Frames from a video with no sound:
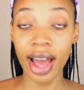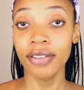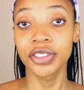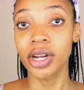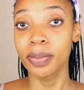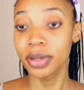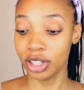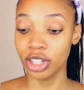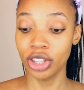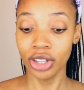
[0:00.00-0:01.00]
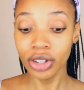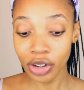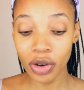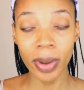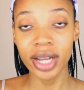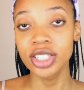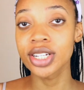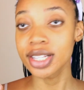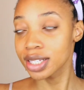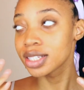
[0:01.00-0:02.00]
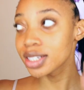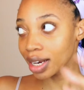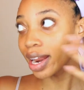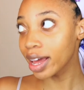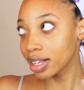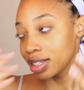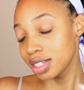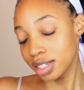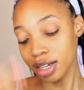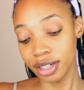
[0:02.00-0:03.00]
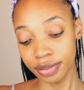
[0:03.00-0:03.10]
after I put the cube, I just let